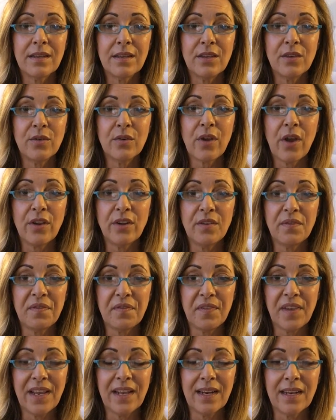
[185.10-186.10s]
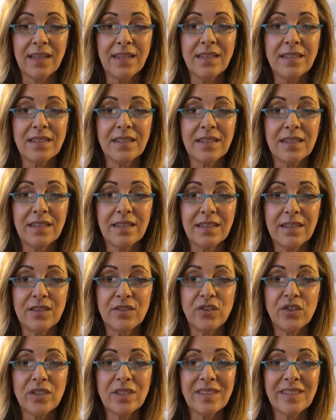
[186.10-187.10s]
you're going to feel it
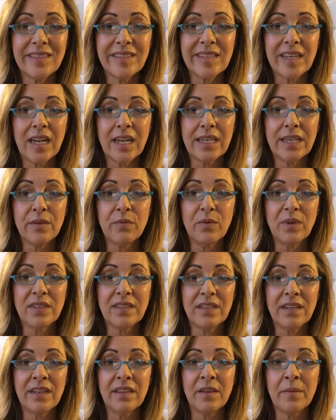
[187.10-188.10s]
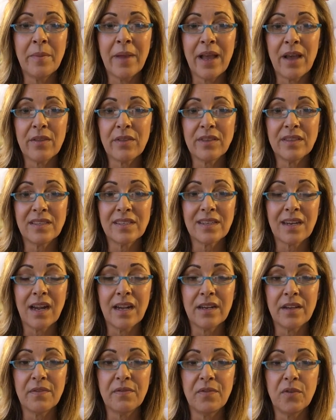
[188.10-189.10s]
just slightly risen in the mouth and
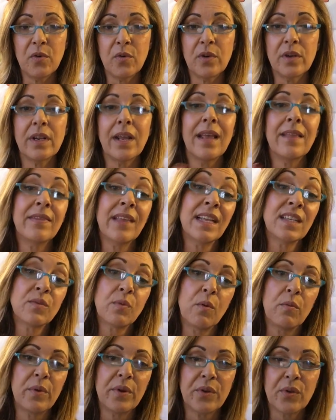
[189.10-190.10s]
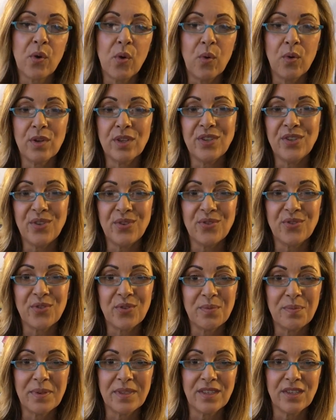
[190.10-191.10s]
slightly forward, and that's what we'd call a
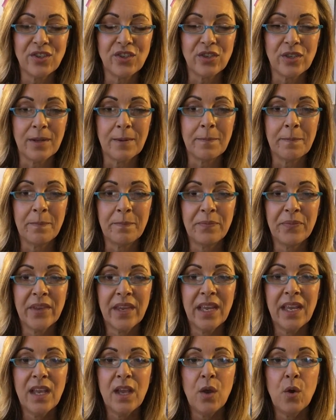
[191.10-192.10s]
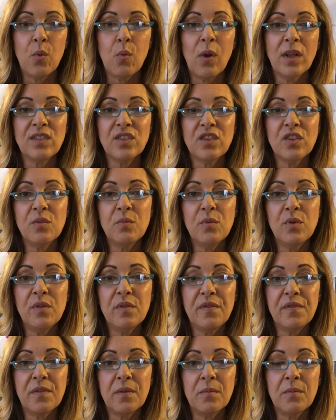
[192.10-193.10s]
neutral position. Once you
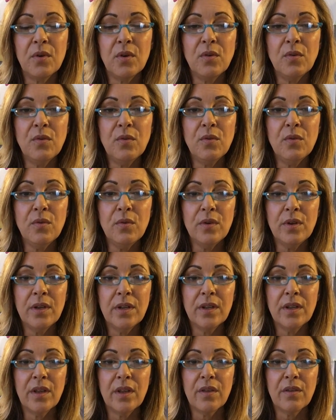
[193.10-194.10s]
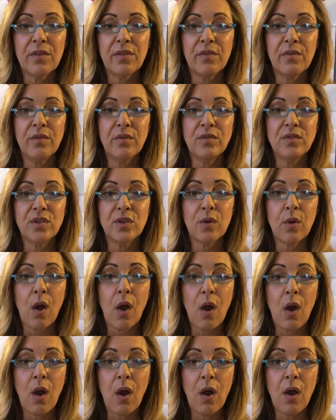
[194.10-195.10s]
move from U through to
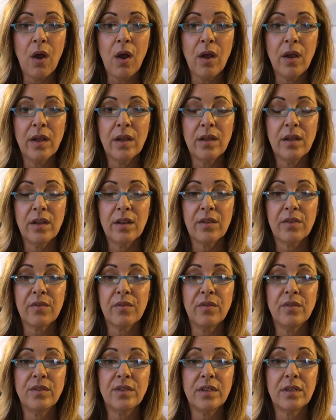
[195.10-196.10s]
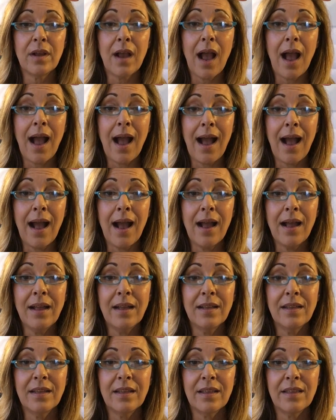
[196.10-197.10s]
O, through to A,
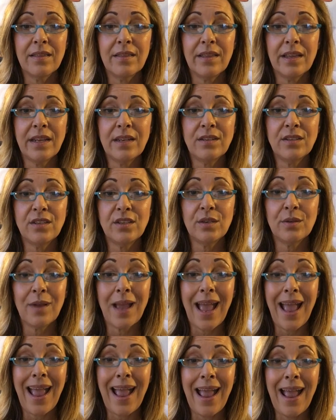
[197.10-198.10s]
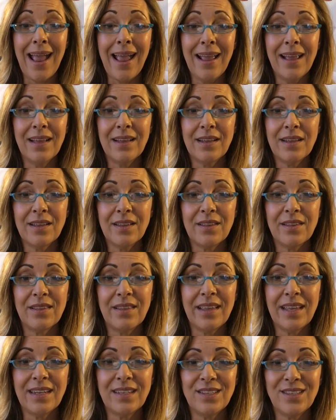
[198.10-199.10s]
then to A,
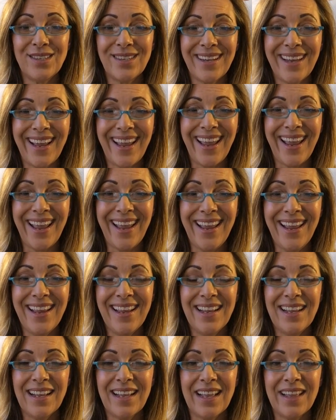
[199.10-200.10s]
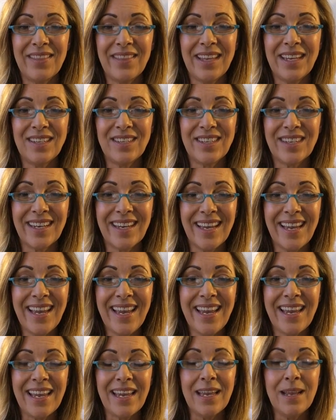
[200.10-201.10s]
then to E, and then to
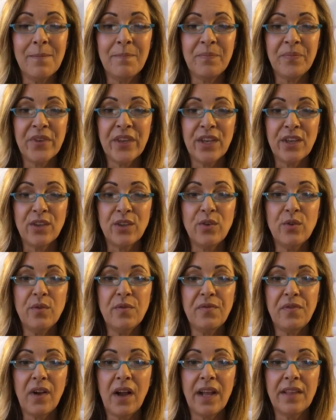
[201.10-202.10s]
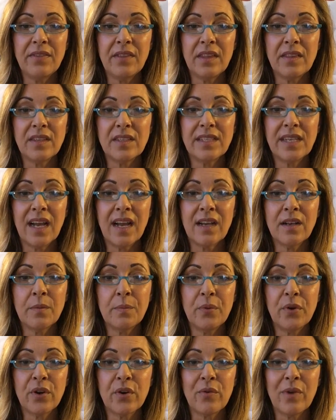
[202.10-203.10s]
E, you'll find that the tongue
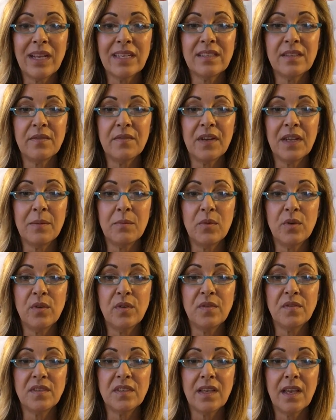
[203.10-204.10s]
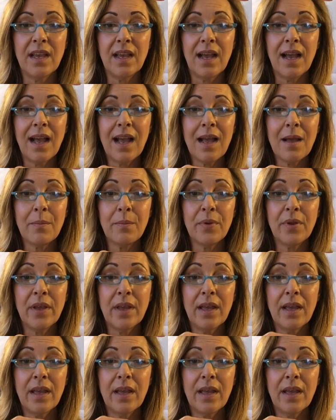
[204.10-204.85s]
progressively moves up,